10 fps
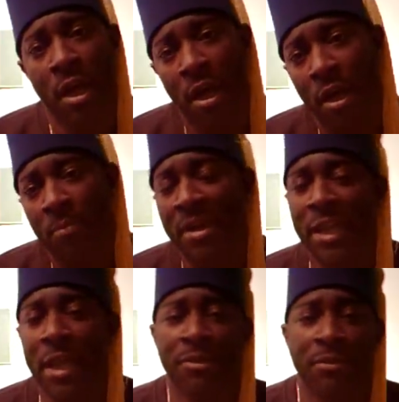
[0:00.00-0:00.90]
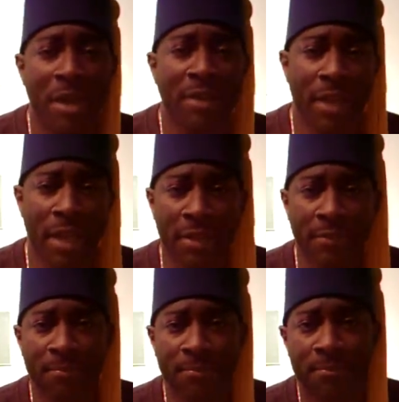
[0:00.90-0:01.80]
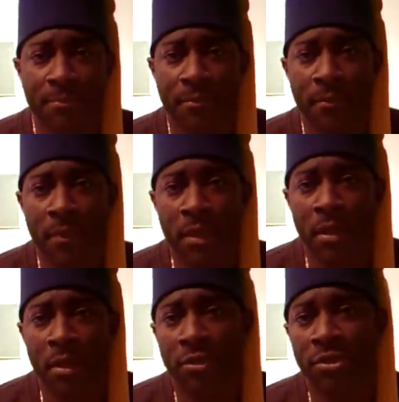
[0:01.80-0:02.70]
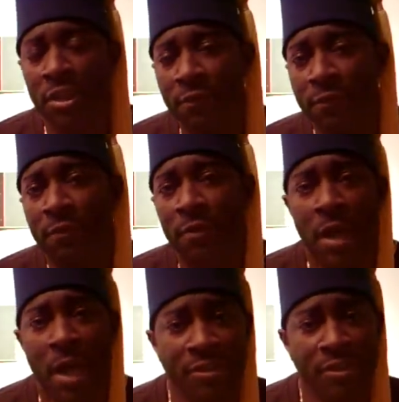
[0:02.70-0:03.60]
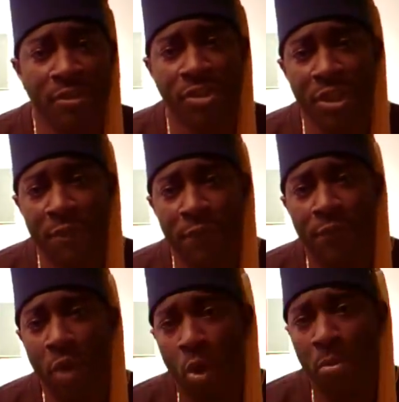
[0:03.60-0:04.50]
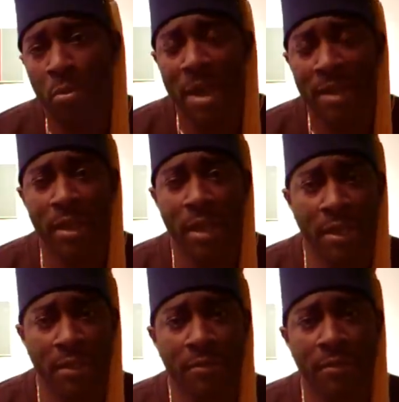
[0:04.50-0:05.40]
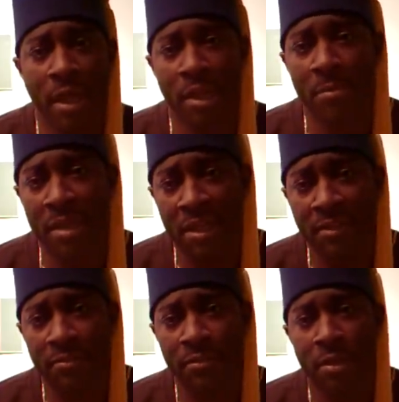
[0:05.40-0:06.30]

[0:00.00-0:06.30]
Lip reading: My name is BANDELE, Chief Noble BANDELE, EL-AMIN.